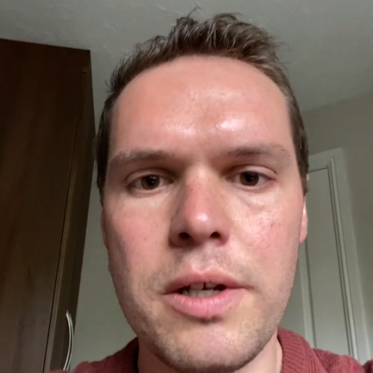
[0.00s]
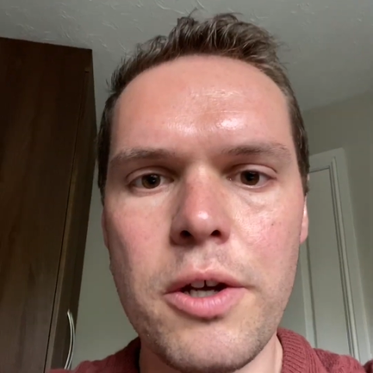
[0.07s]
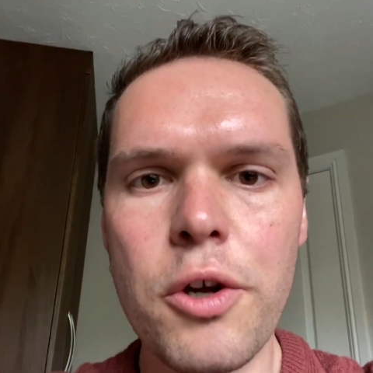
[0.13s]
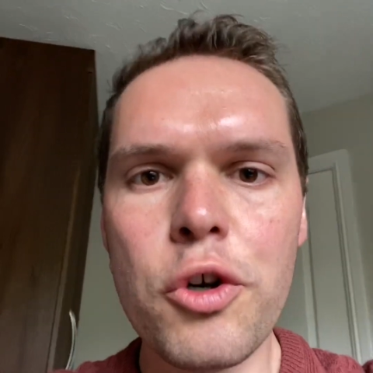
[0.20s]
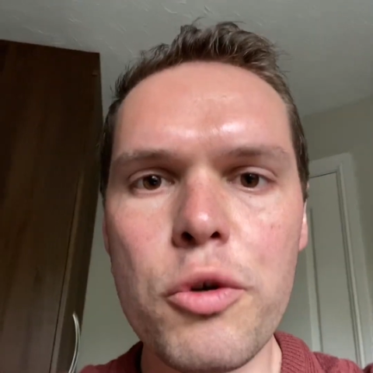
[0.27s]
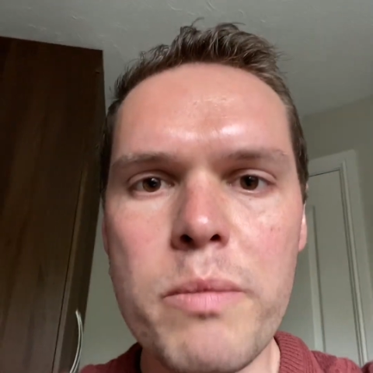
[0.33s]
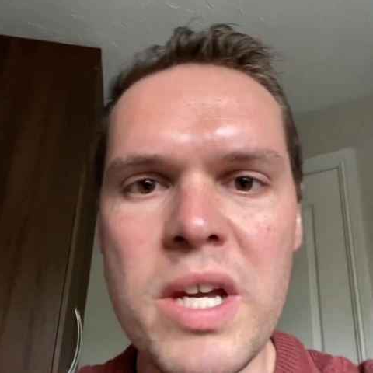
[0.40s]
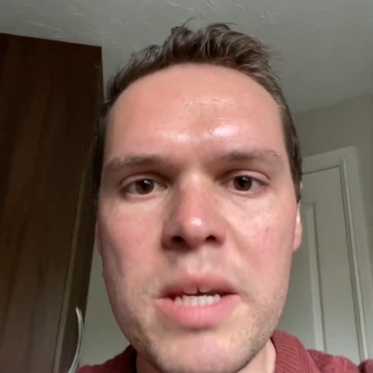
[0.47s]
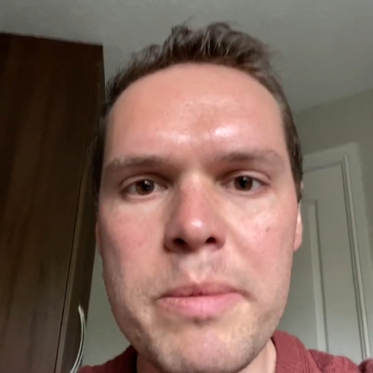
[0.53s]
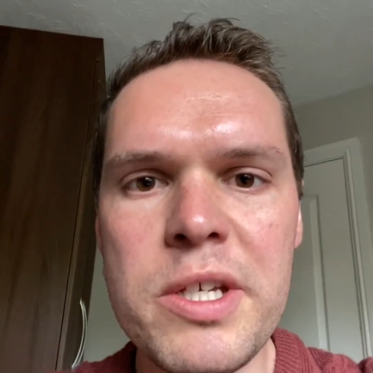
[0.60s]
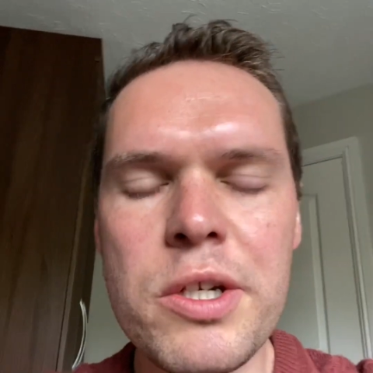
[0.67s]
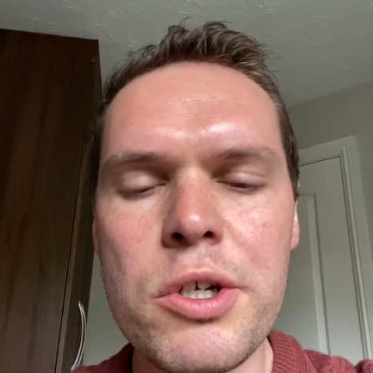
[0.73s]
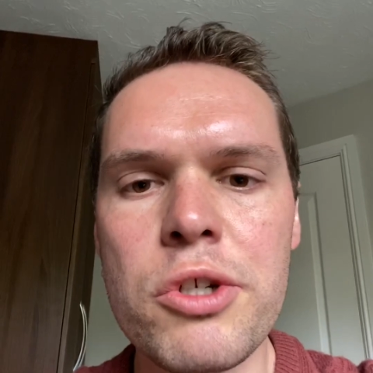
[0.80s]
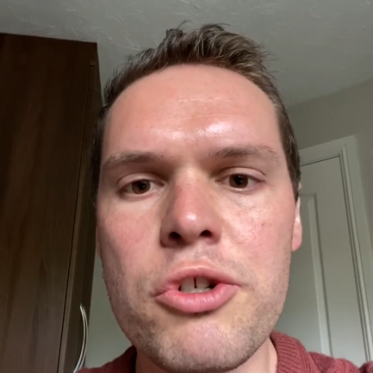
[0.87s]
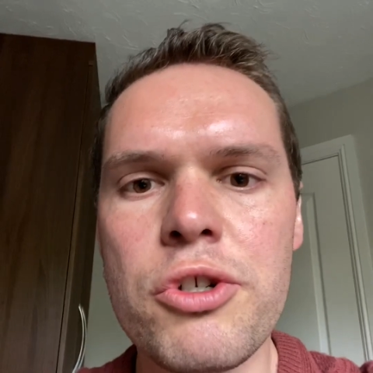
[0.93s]
Or maybe
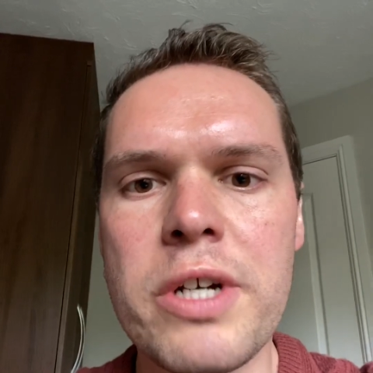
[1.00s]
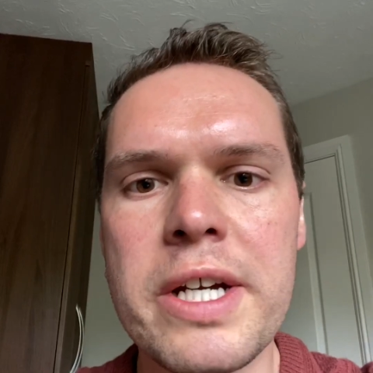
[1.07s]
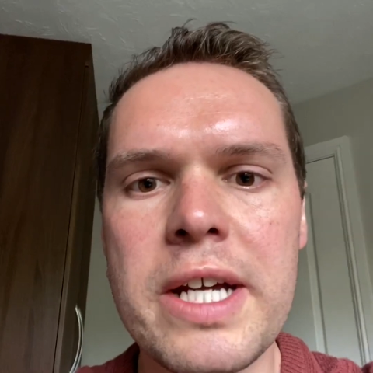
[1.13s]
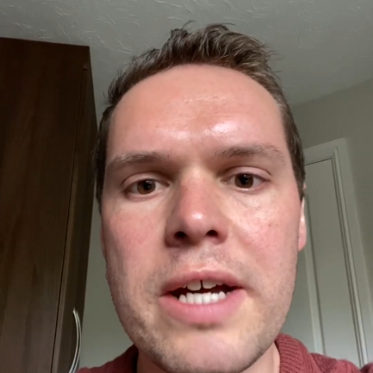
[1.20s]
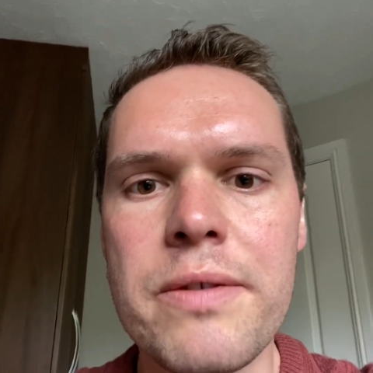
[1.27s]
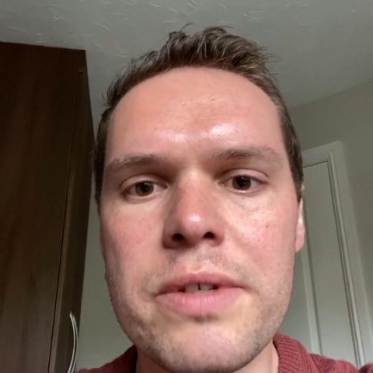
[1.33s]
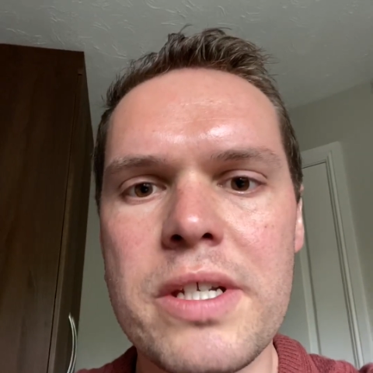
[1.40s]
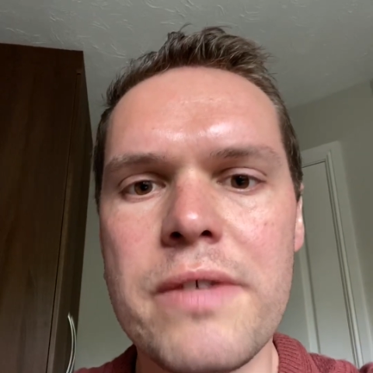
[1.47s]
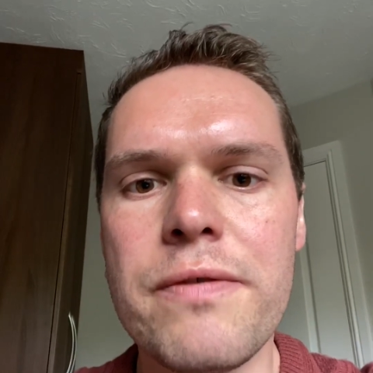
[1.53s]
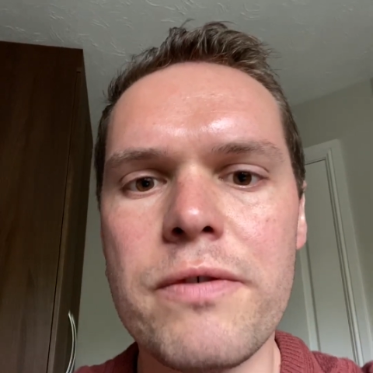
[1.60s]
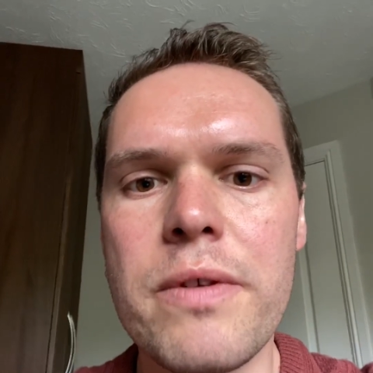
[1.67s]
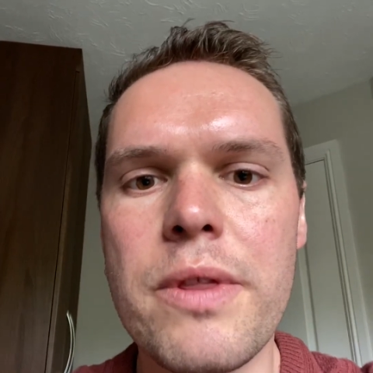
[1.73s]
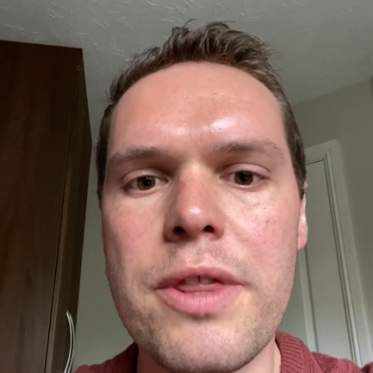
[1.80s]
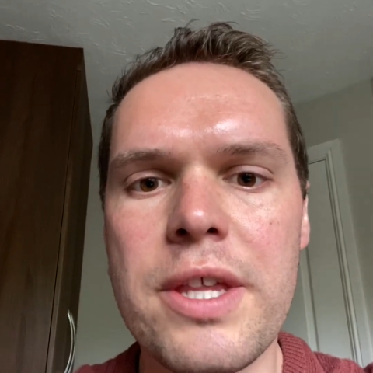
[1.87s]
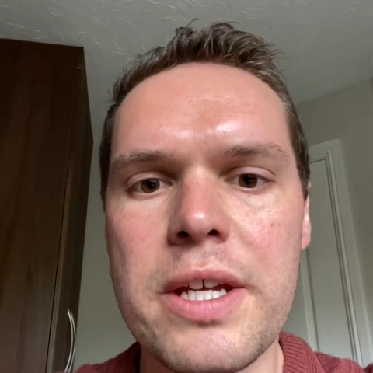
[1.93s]
you could try out
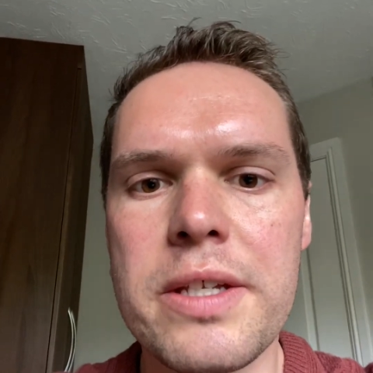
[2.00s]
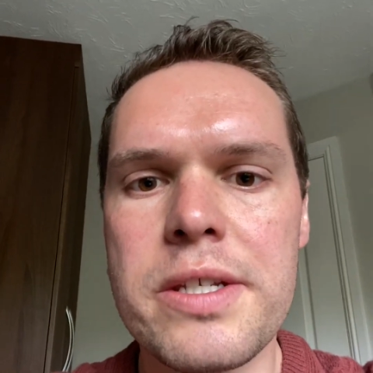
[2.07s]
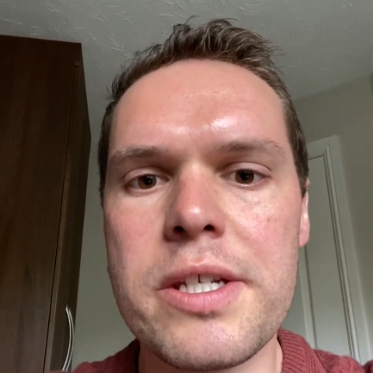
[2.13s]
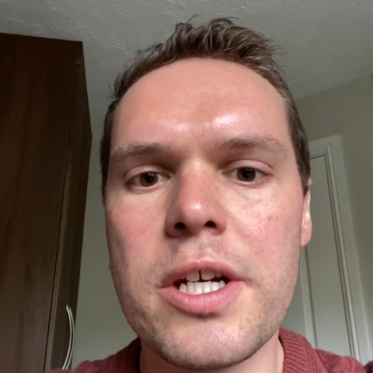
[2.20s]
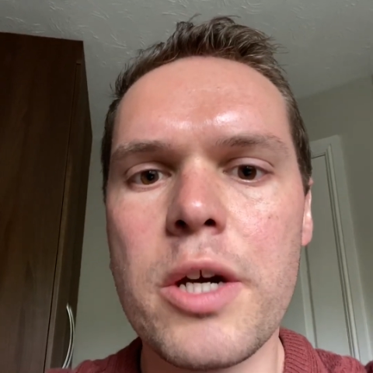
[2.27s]
different things to